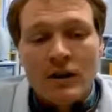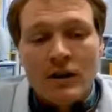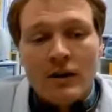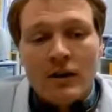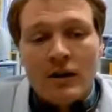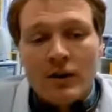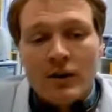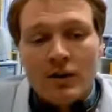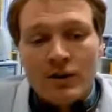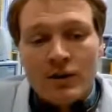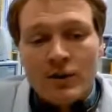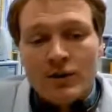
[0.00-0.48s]

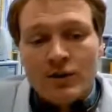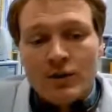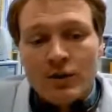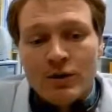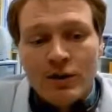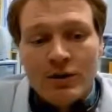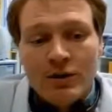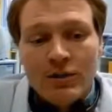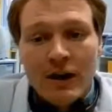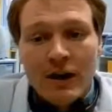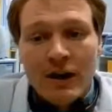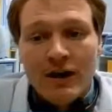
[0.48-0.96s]
Then I'll be
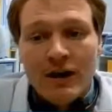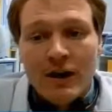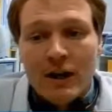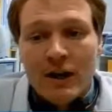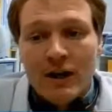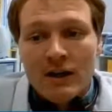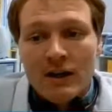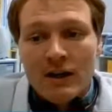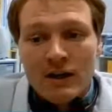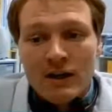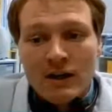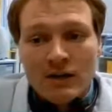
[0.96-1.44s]
talking about the
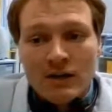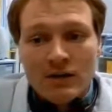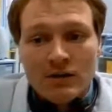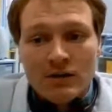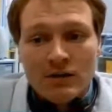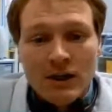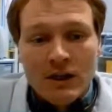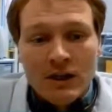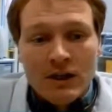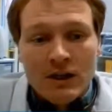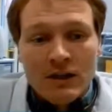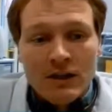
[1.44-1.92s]
analytical
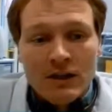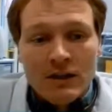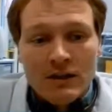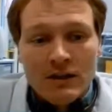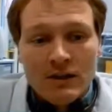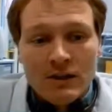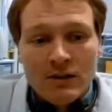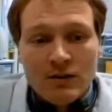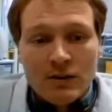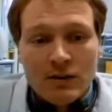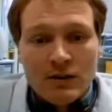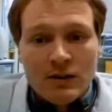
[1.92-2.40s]

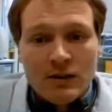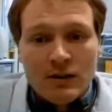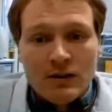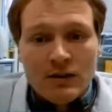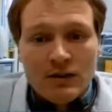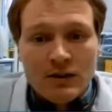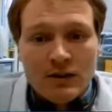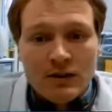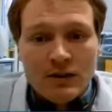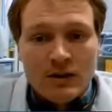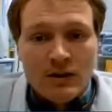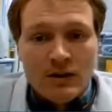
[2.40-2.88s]
techniques that we
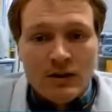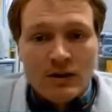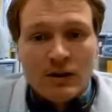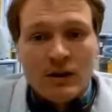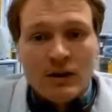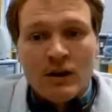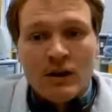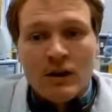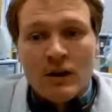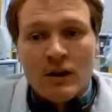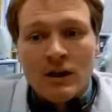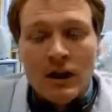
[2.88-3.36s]
use to
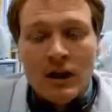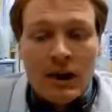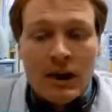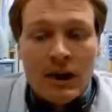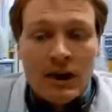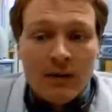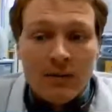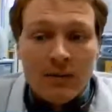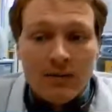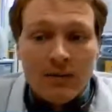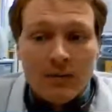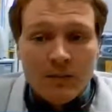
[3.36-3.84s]

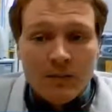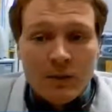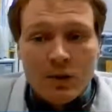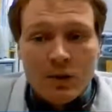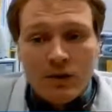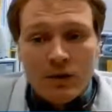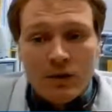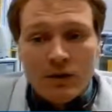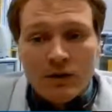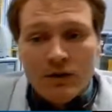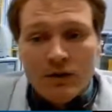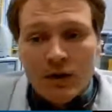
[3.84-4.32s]

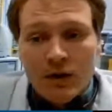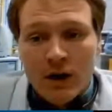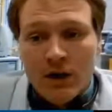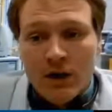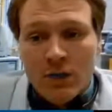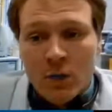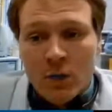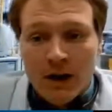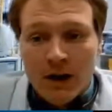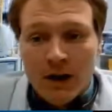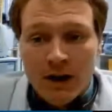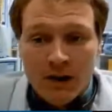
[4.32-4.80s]
quantify
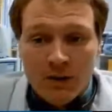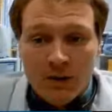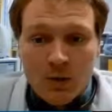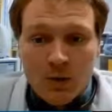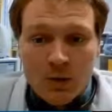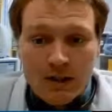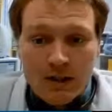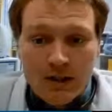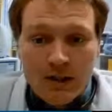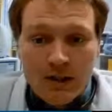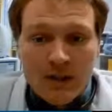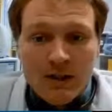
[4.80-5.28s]

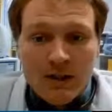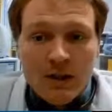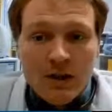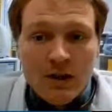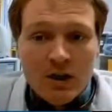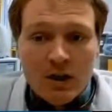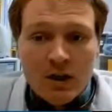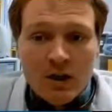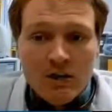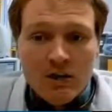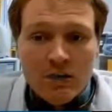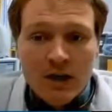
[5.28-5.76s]
what's in the
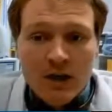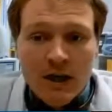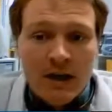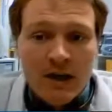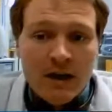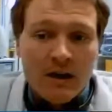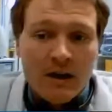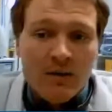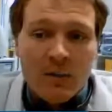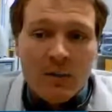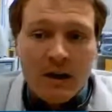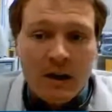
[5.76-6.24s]
herb
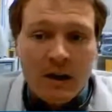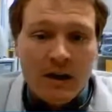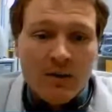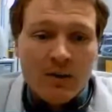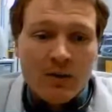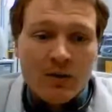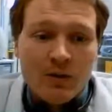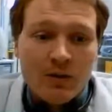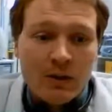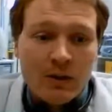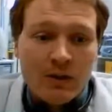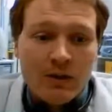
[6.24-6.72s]
and compare
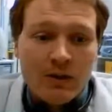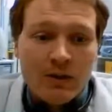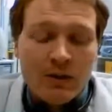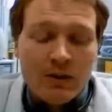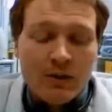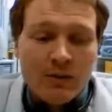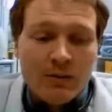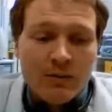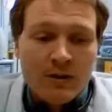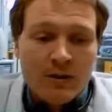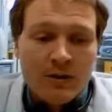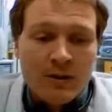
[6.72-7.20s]
between
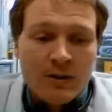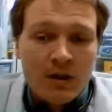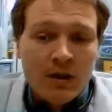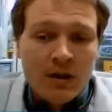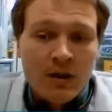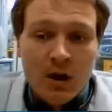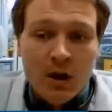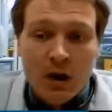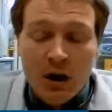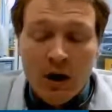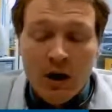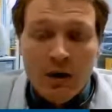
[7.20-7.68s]
herbs,
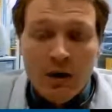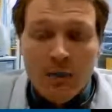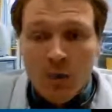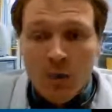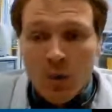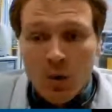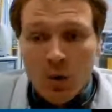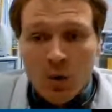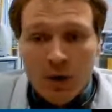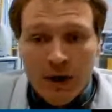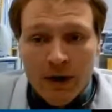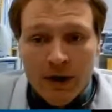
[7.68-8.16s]

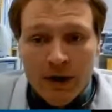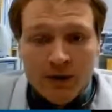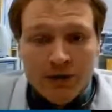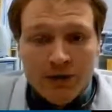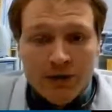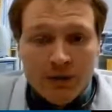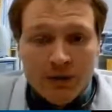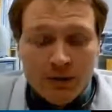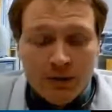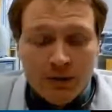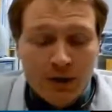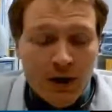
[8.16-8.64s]
or
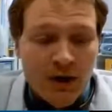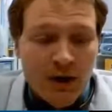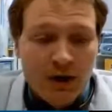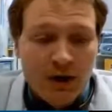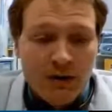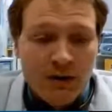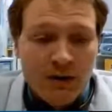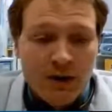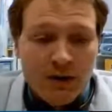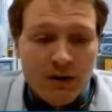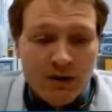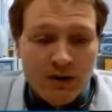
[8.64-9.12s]
natural or
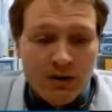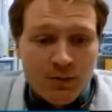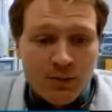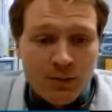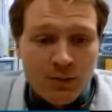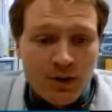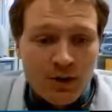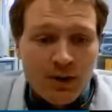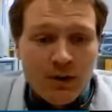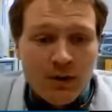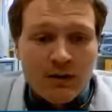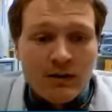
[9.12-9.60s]
other natural
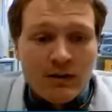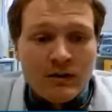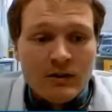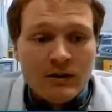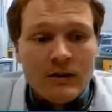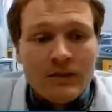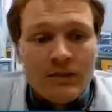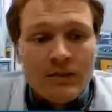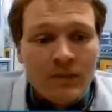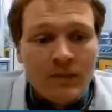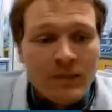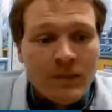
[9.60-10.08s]
products.
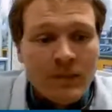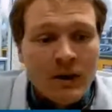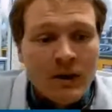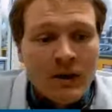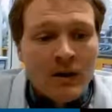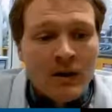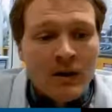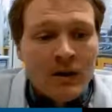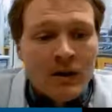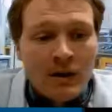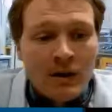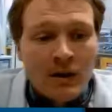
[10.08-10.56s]

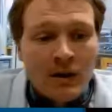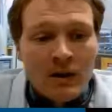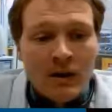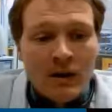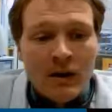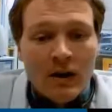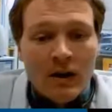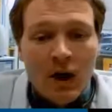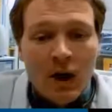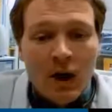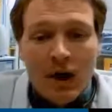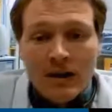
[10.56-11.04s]

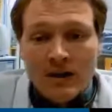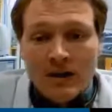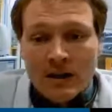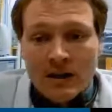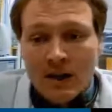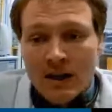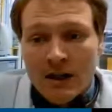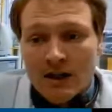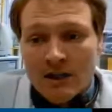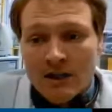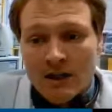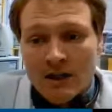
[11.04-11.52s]

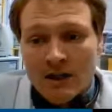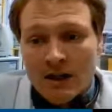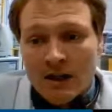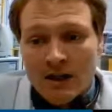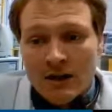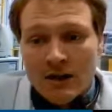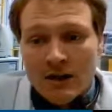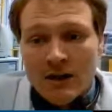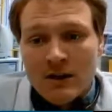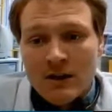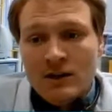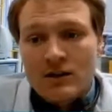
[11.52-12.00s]
Isolation
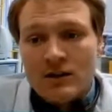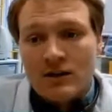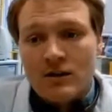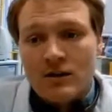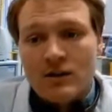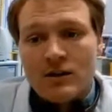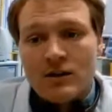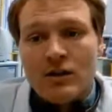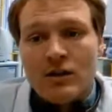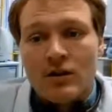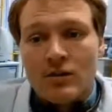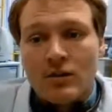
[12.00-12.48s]
techniques,
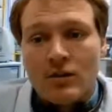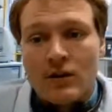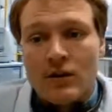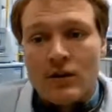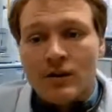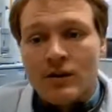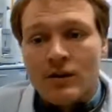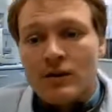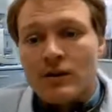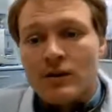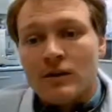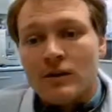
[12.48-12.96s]
so
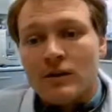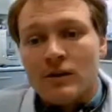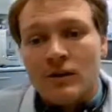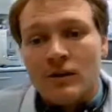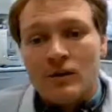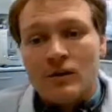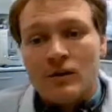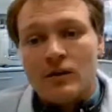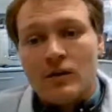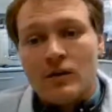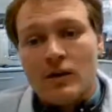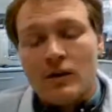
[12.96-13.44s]

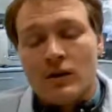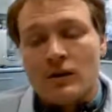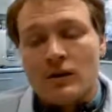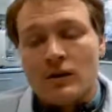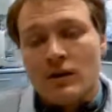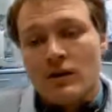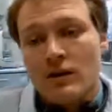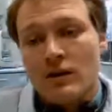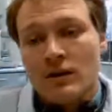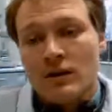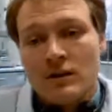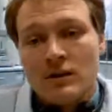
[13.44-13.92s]
the
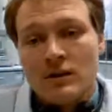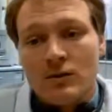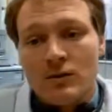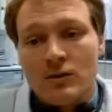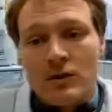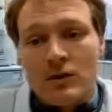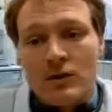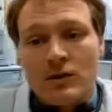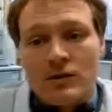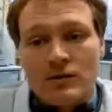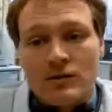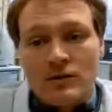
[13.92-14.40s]
techniques that
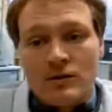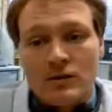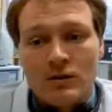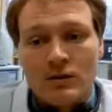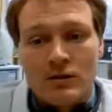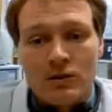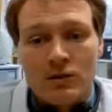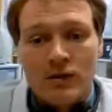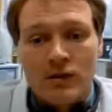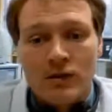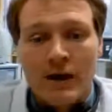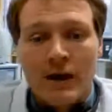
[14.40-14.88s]
we use to
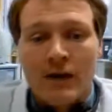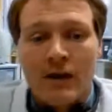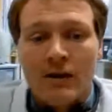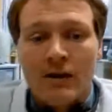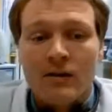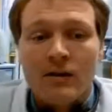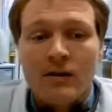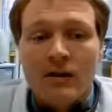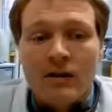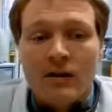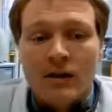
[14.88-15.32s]
pull out